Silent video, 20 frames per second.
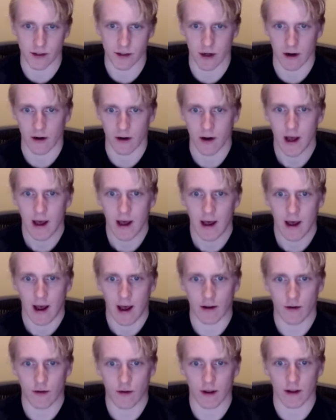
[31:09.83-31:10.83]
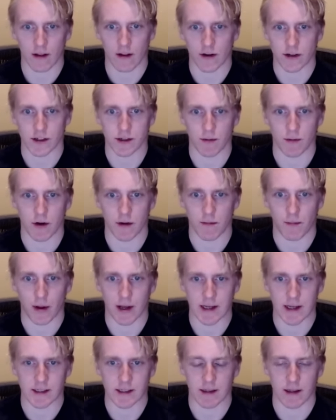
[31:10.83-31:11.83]
So I do think there are some good
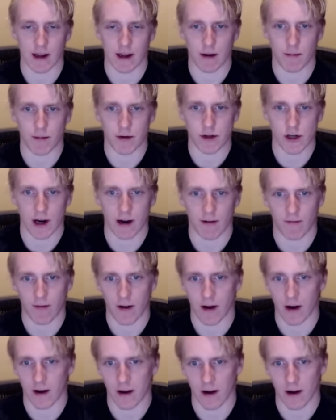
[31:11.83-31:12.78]
plays in there, but trying to figure,